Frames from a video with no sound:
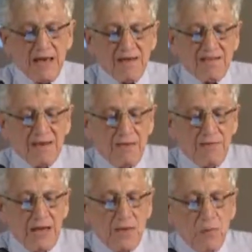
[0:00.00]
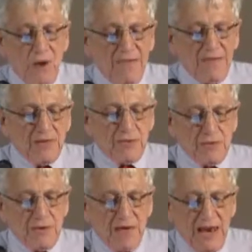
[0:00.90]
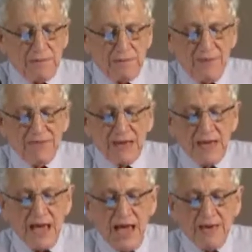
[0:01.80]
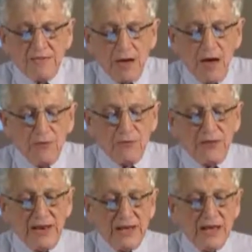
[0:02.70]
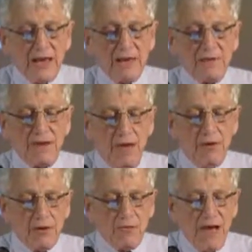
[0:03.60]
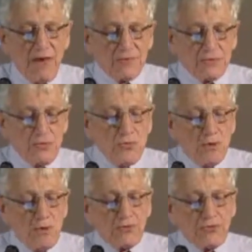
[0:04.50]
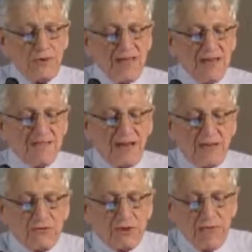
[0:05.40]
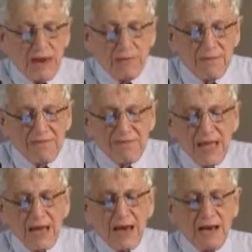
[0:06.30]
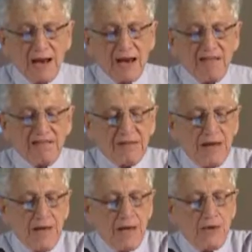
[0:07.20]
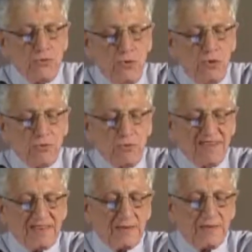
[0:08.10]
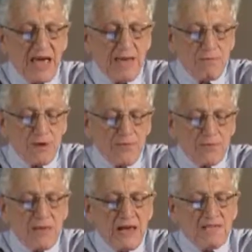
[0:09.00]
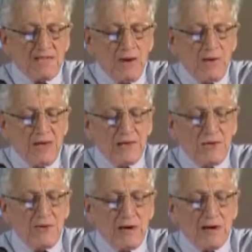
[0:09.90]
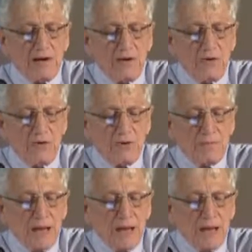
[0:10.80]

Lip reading: serving one new development, and hopefully in the longer run 2 or 3 such developments in a cluster northwest of Cambridge. So to conclude,